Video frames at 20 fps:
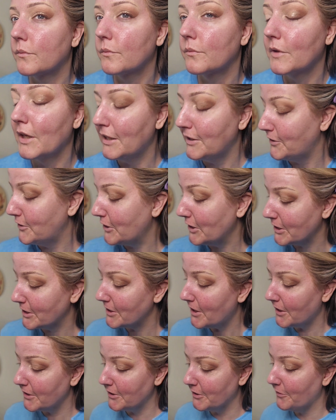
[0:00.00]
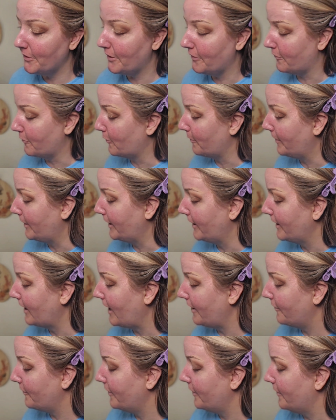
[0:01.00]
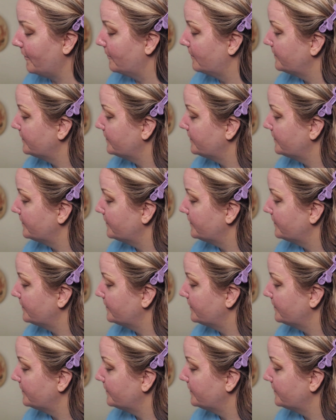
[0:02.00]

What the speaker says: It's just not doing it for me. I don't know.